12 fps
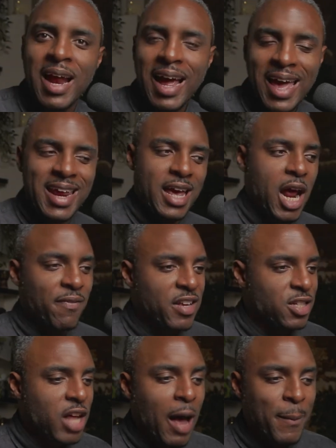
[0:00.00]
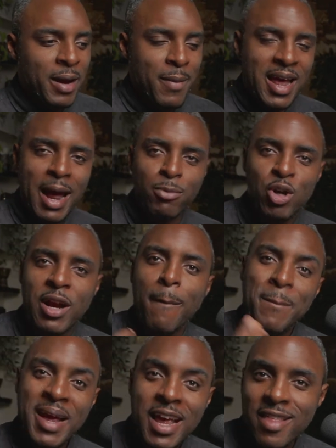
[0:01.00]
I got to get off this topic, man. I'm trying to
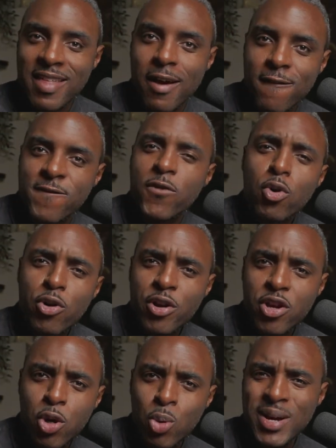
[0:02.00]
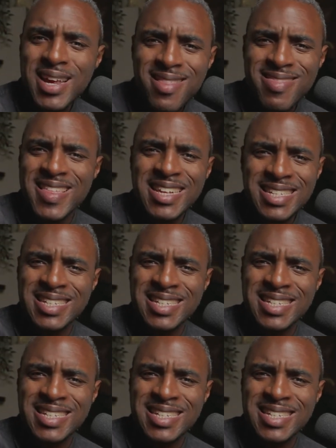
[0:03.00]
be there for you in this